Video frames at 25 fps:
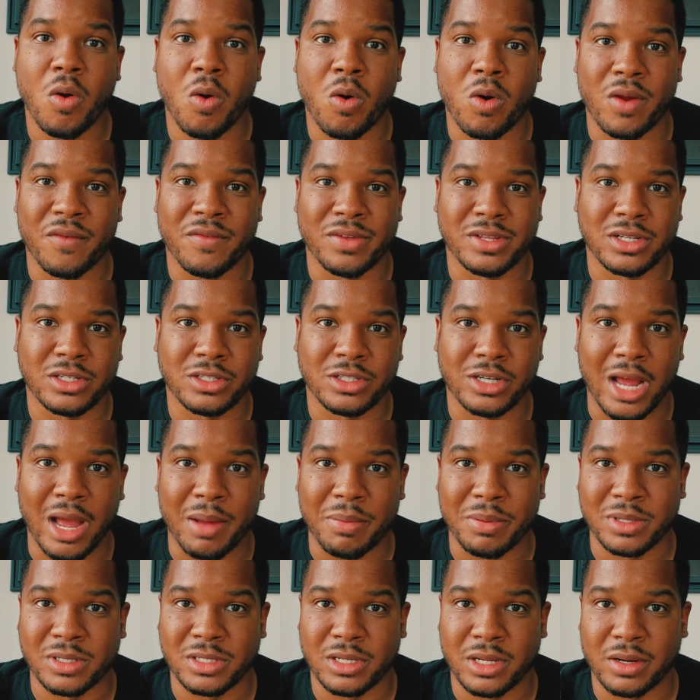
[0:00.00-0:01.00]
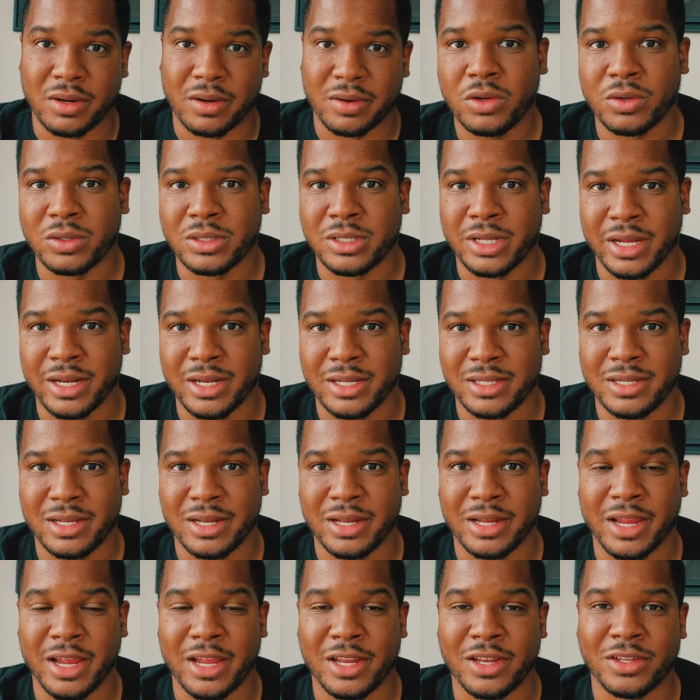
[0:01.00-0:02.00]
or if it's a shopping center, your
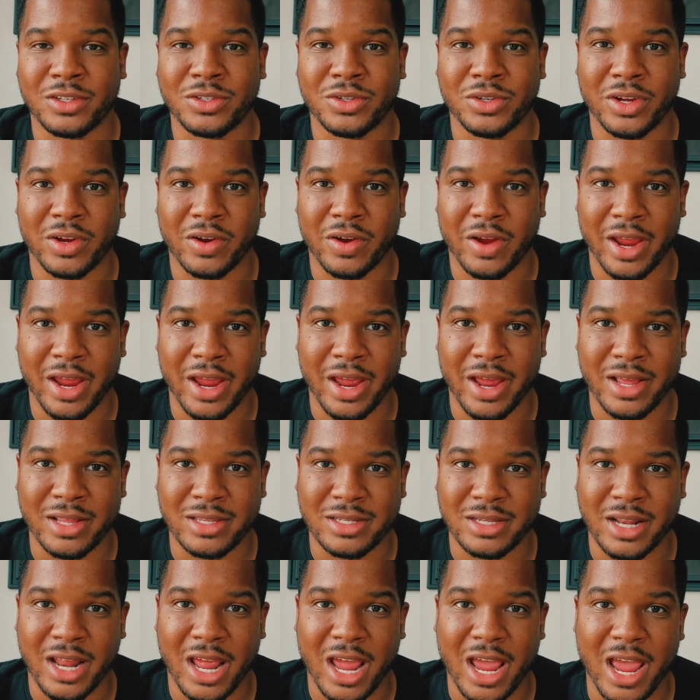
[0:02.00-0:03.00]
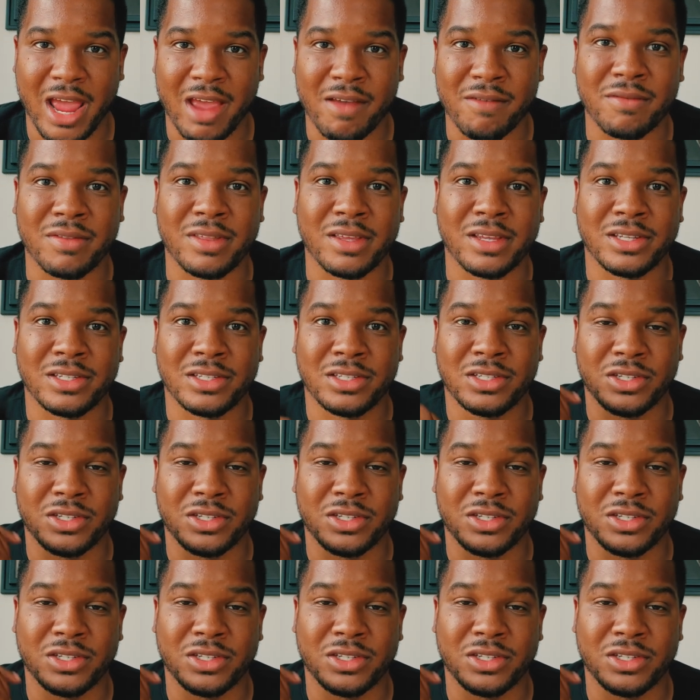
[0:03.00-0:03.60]
tendency to get into your heads and have these